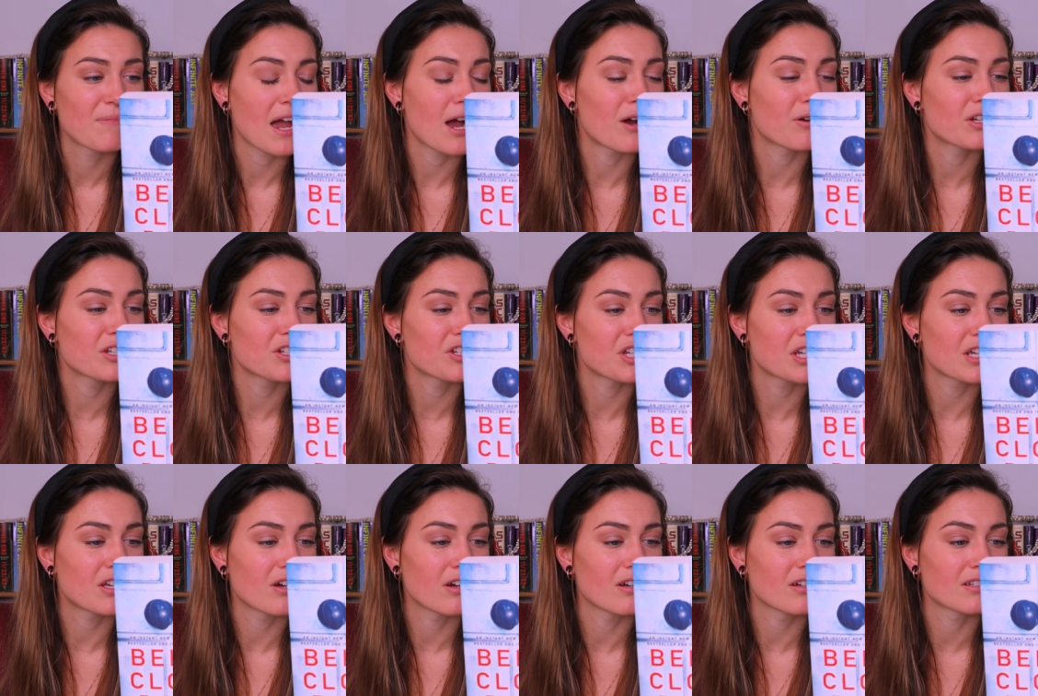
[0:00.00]
How can
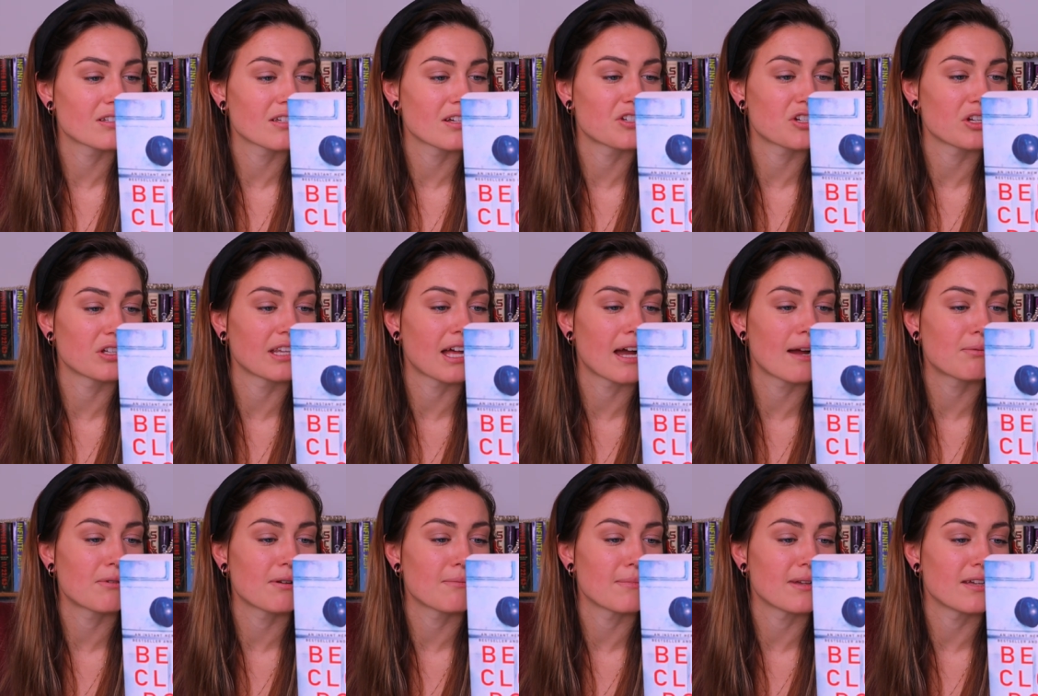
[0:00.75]
she cook such
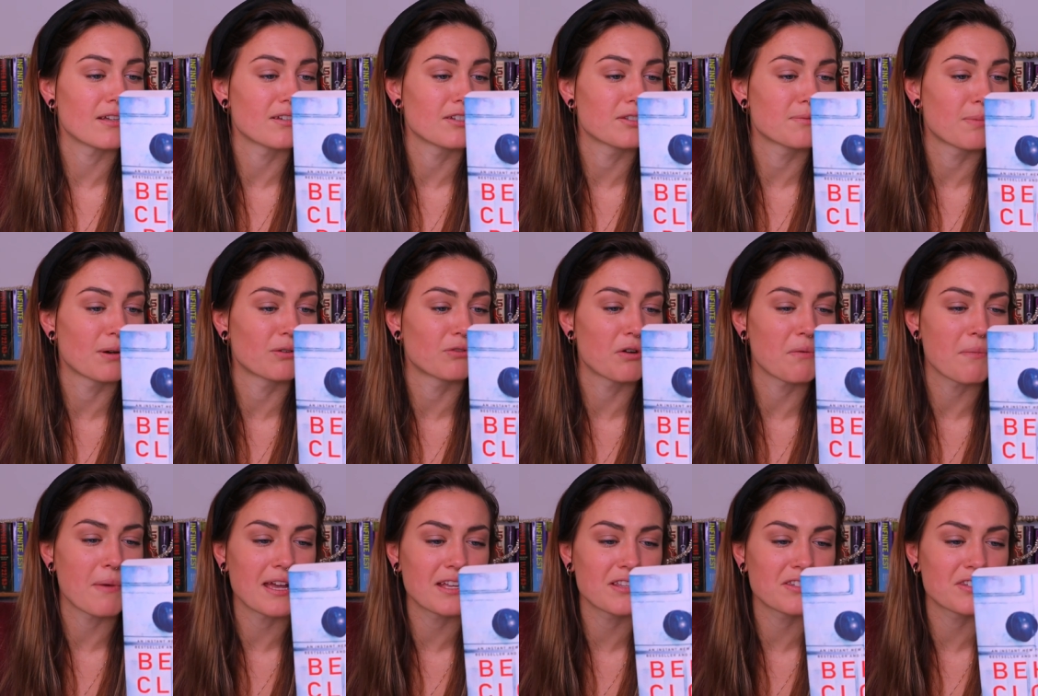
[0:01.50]
elaborate meals but
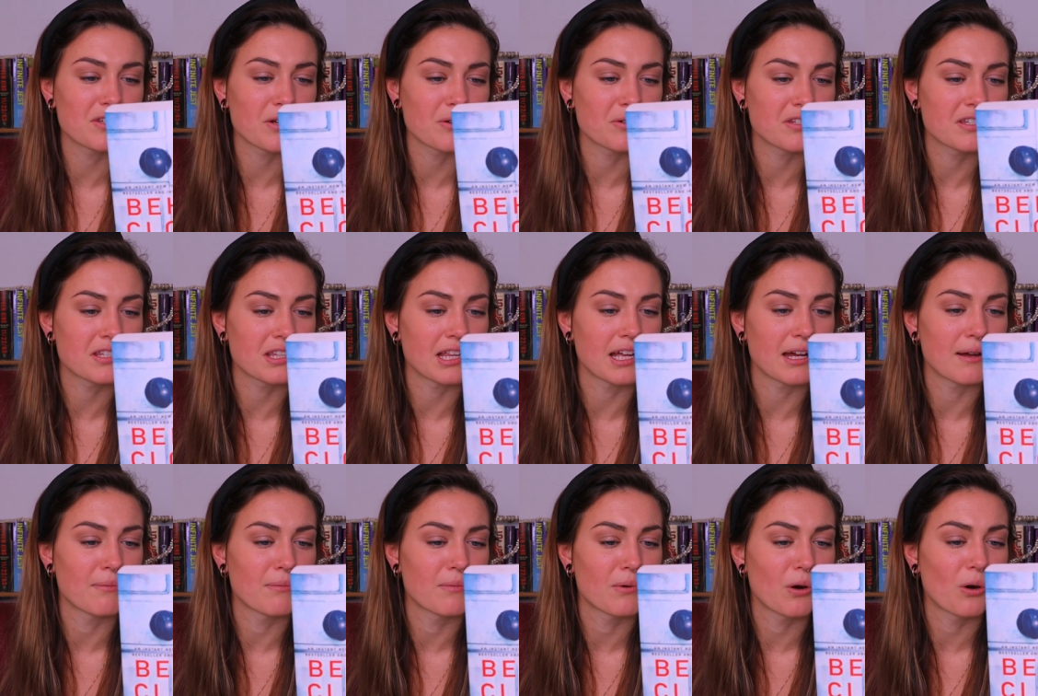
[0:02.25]
remain so
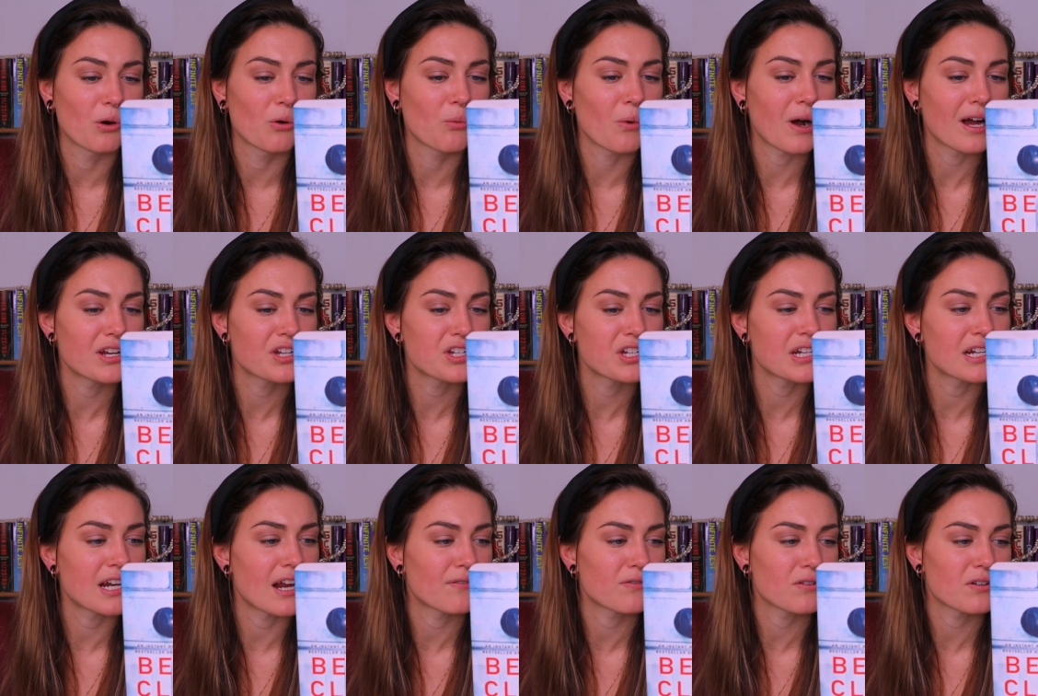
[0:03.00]
slim? Or why
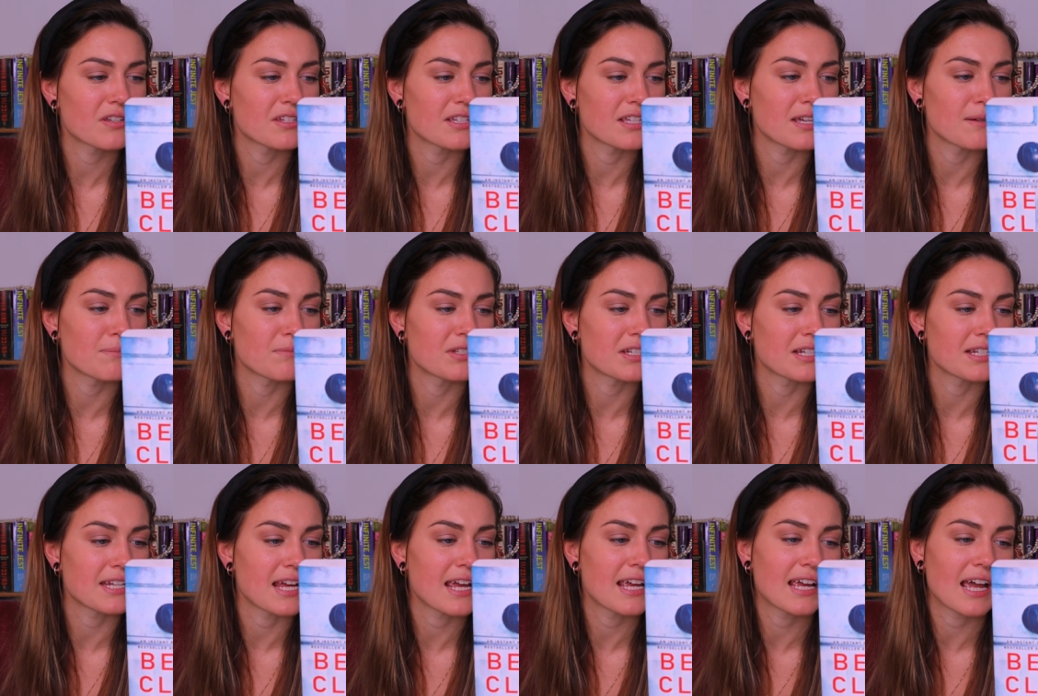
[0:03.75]
she never seems
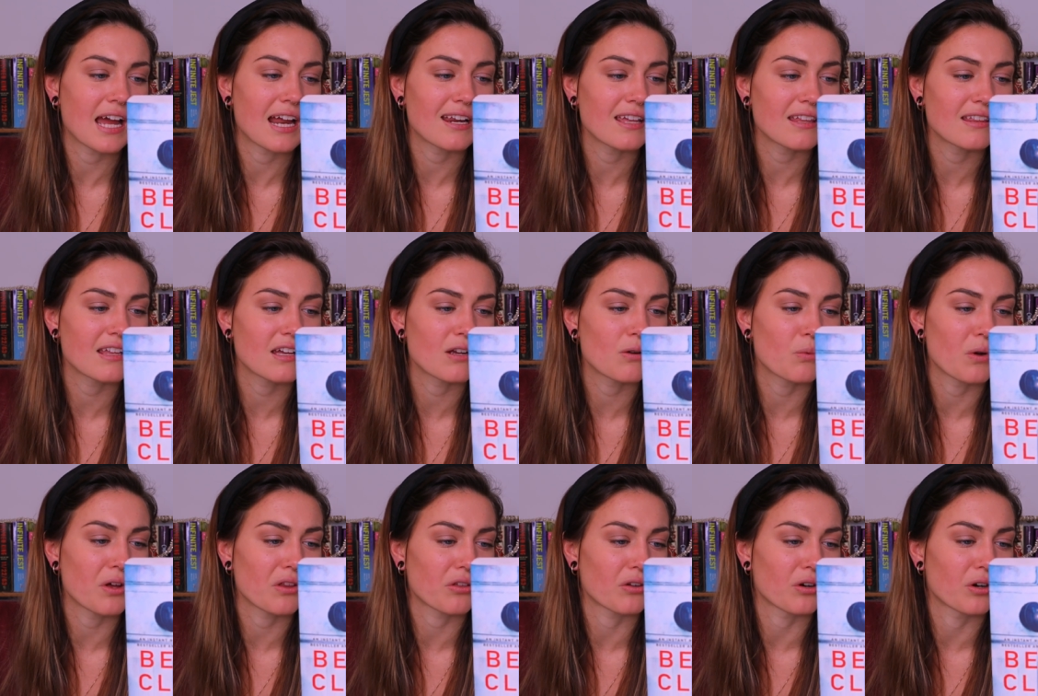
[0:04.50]
to take anything
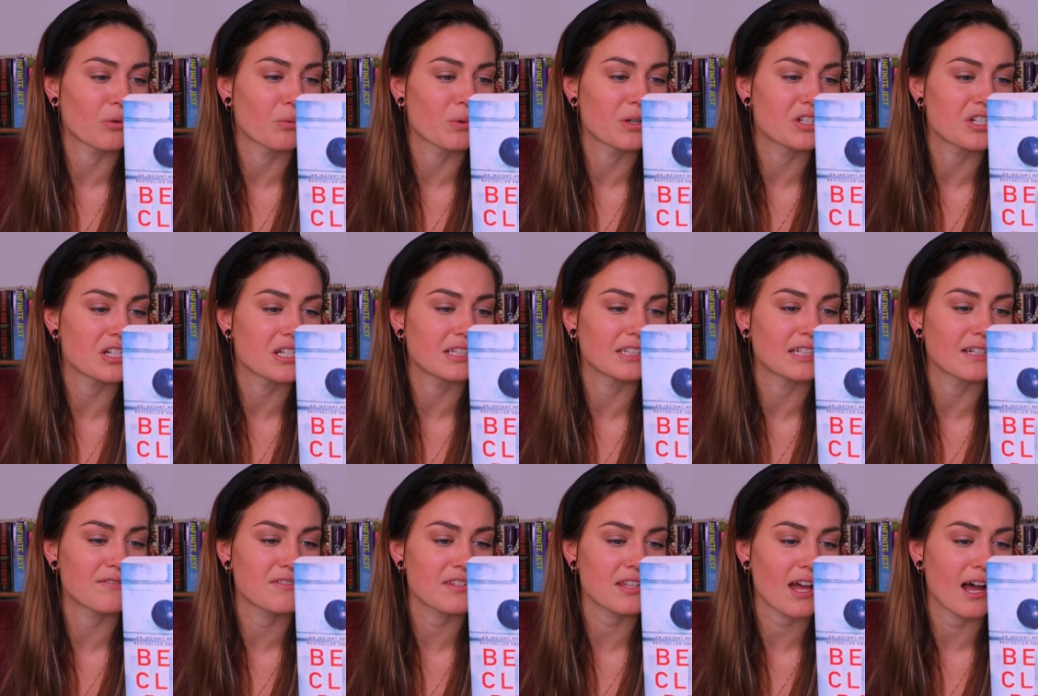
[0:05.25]
with her when she
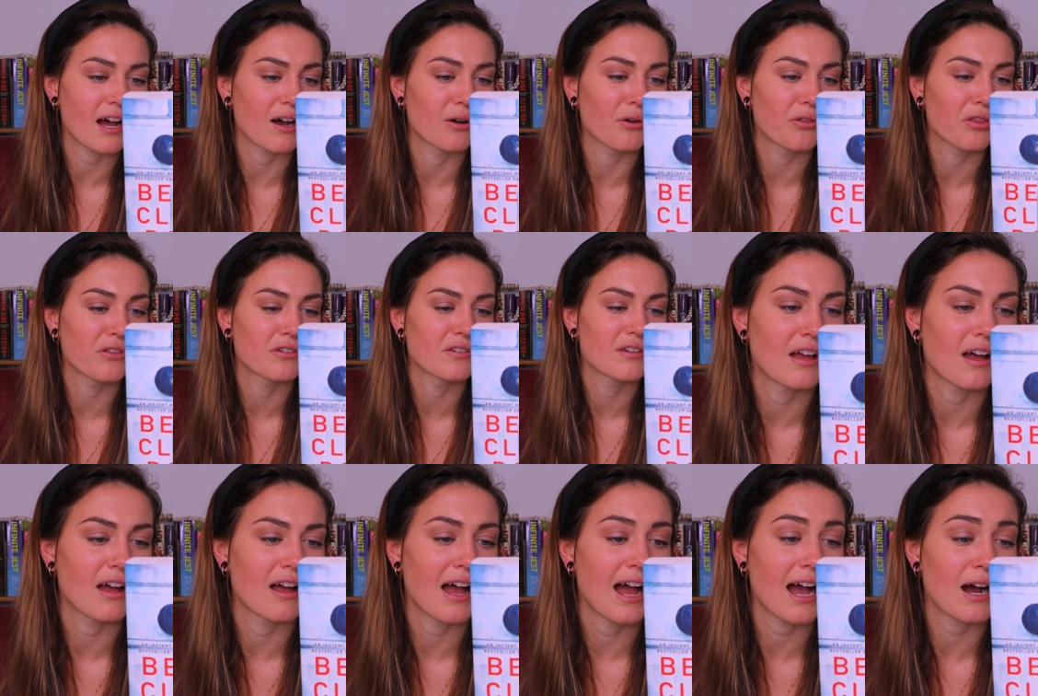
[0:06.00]
leaves the
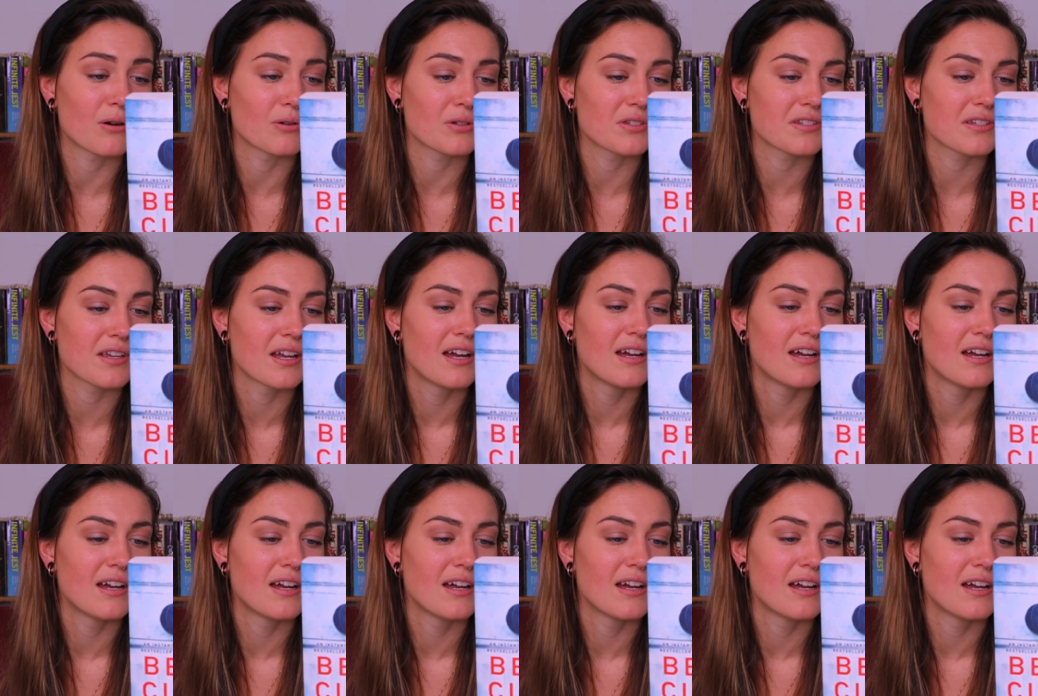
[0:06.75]
house,